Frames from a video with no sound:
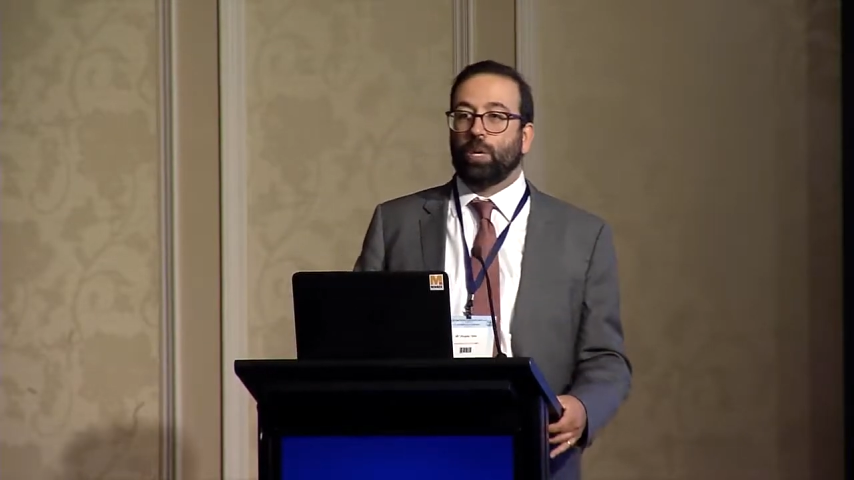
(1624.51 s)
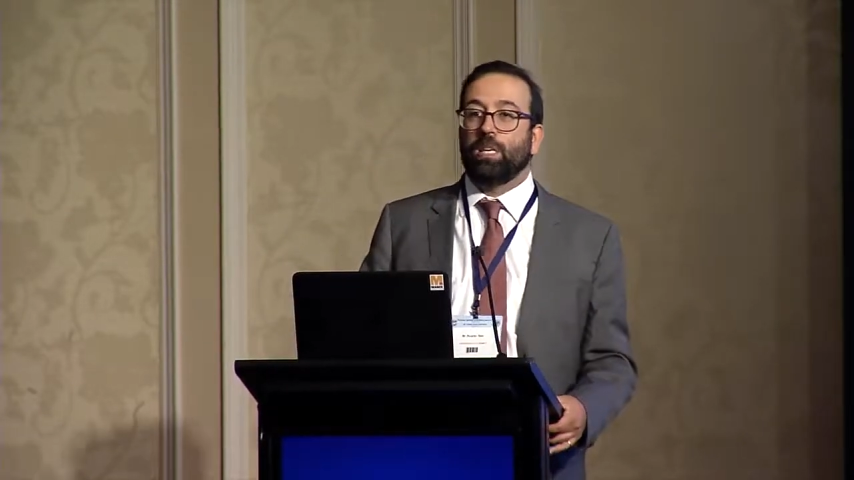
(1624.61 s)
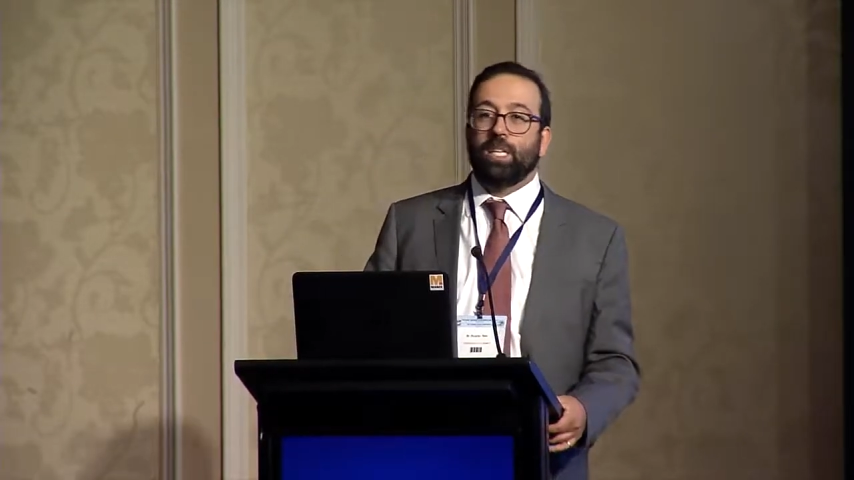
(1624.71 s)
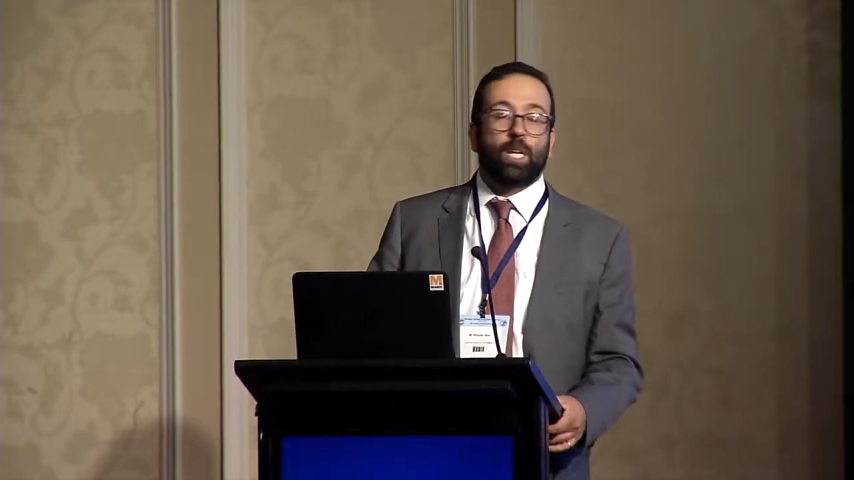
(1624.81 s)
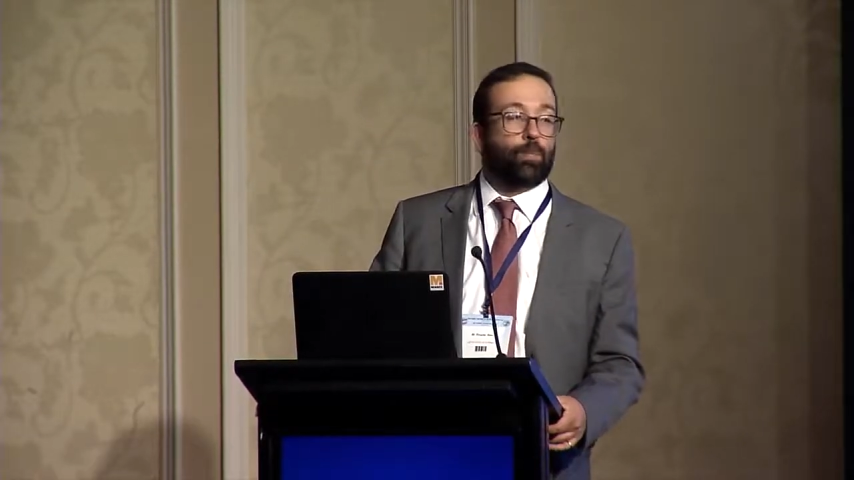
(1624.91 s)

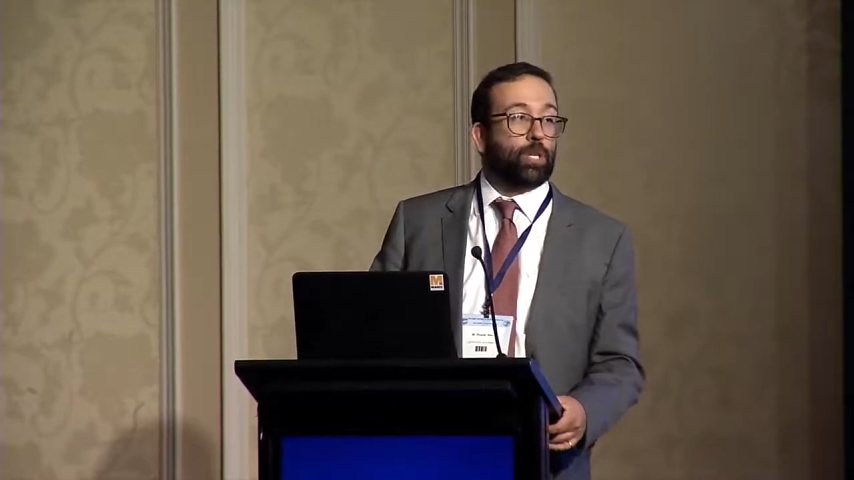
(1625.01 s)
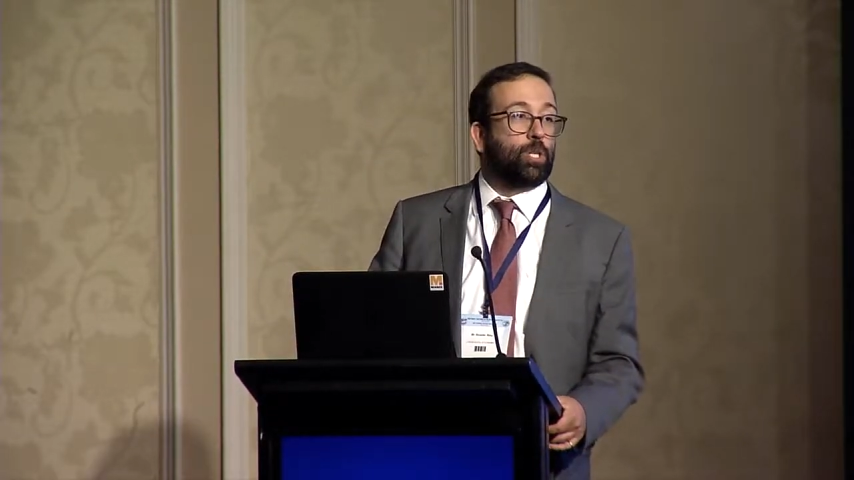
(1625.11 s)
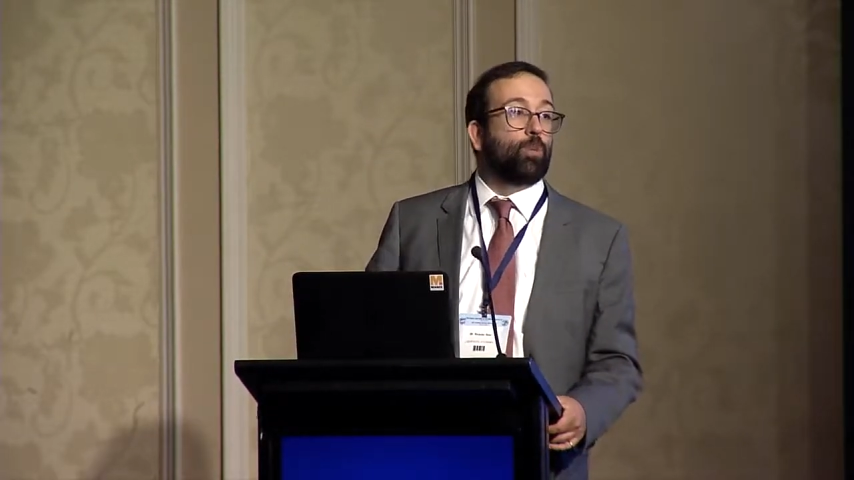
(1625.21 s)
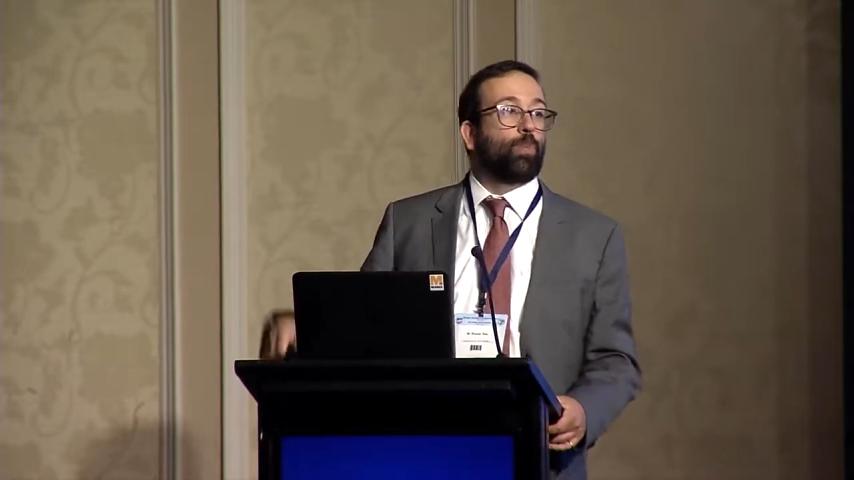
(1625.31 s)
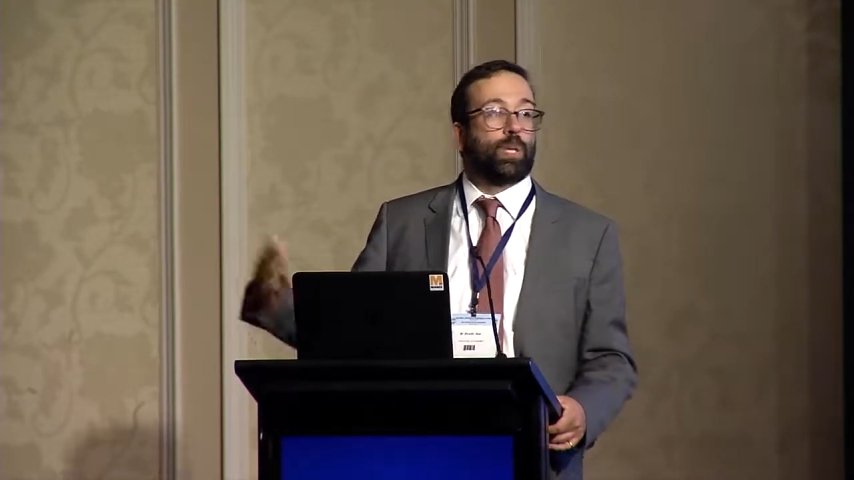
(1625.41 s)
indeed
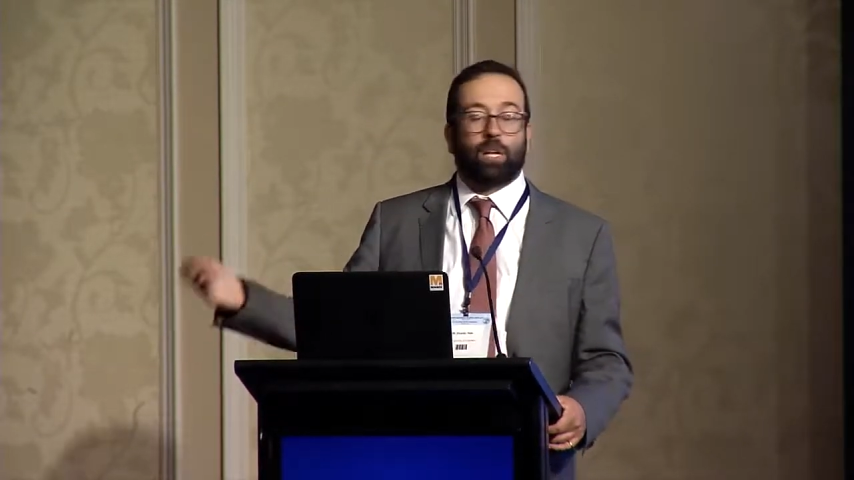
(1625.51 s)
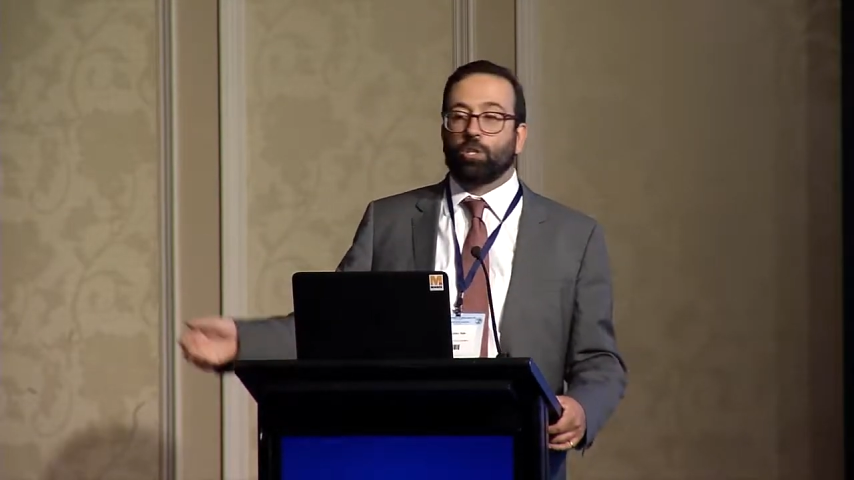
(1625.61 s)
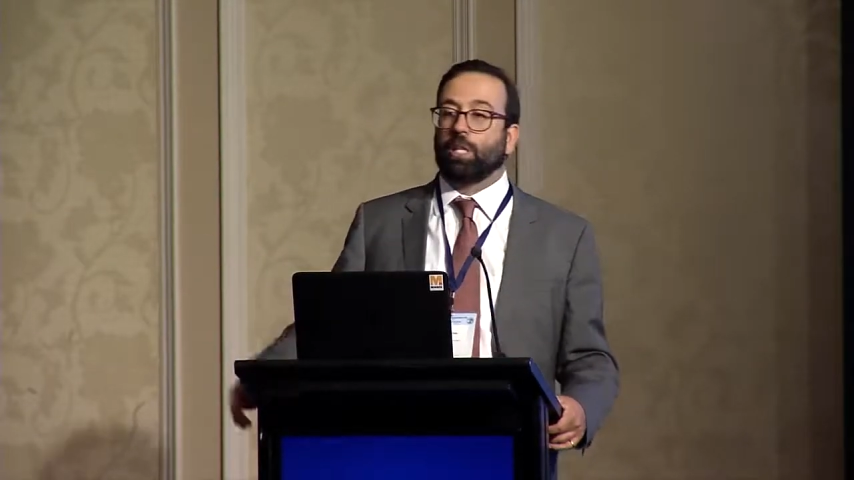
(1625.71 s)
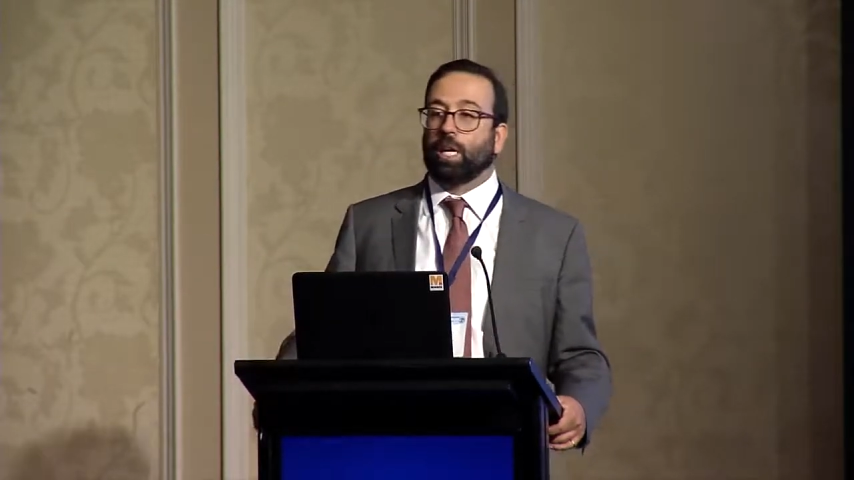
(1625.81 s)
pursue potentially